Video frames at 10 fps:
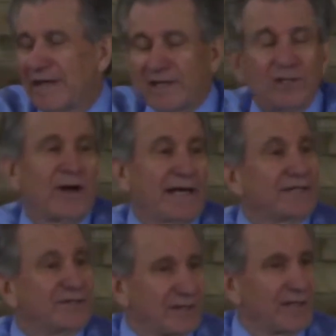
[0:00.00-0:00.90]
You know, I
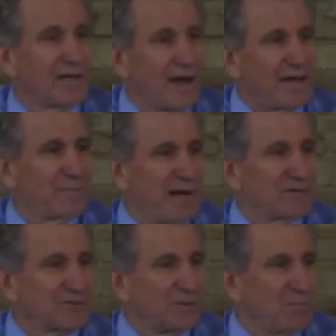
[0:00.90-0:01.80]
could tell a lot about
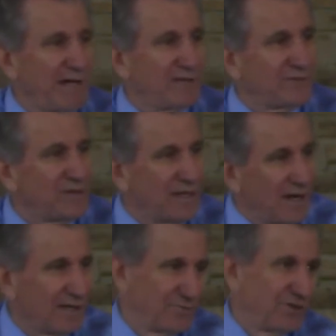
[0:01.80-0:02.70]
somebody's
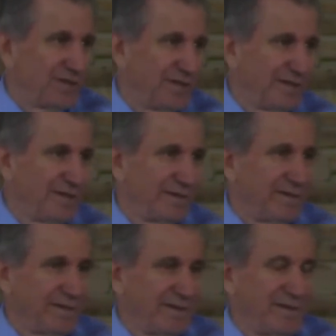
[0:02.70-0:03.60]
theology
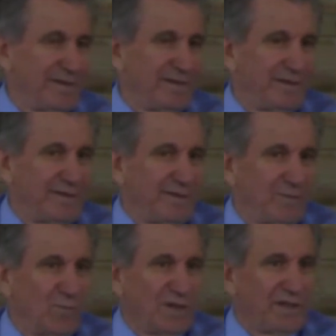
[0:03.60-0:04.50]

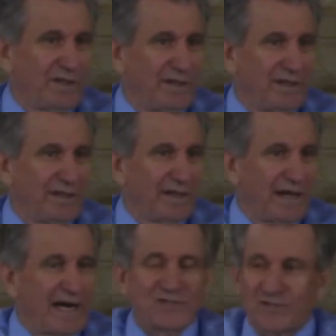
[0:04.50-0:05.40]
when
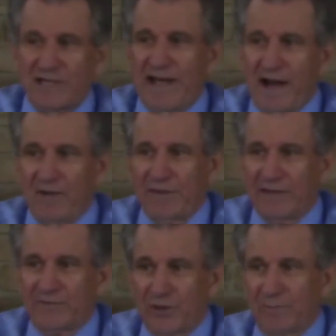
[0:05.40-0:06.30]
I see how they
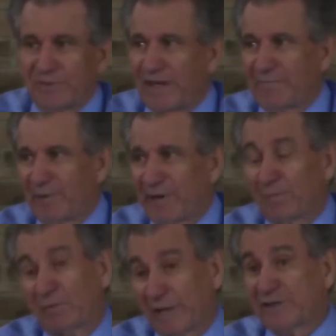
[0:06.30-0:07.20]
interpret that
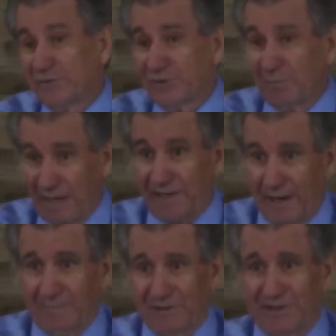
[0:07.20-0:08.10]
parable. When I used to buy
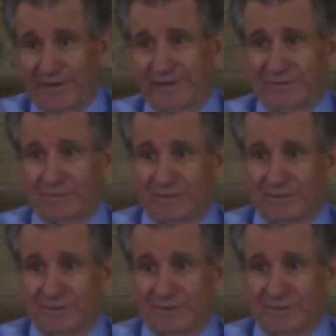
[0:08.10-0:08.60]
commentaries